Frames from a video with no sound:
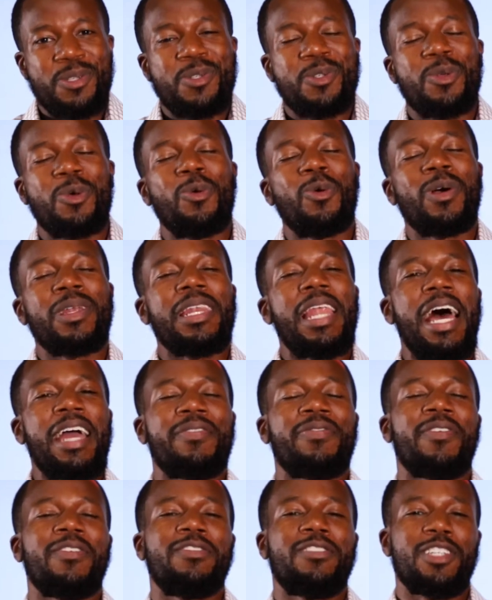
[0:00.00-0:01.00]
to a
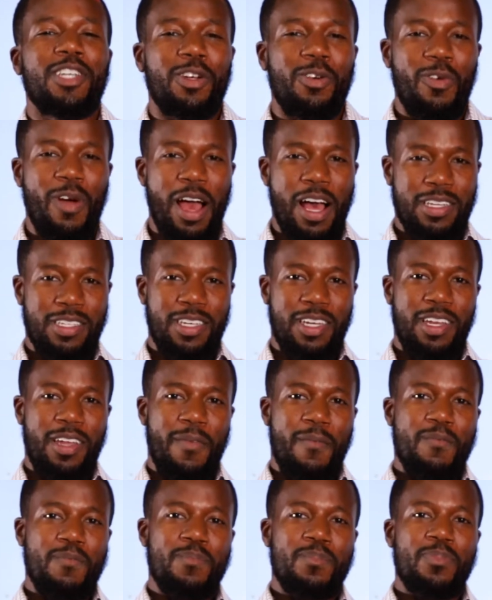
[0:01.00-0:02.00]
life of generosity,
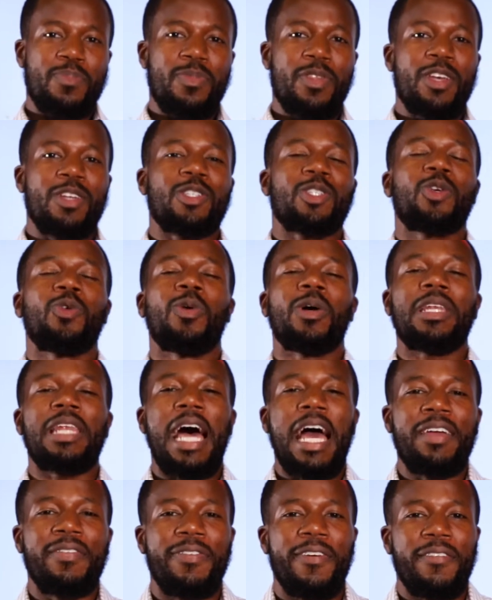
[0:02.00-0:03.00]
to a
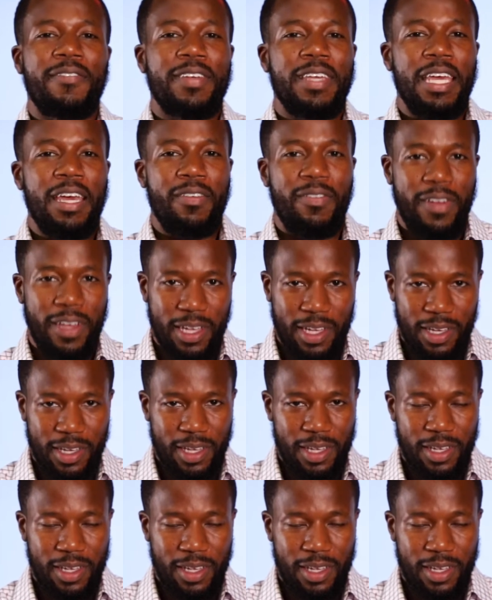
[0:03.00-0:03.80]
life of giving,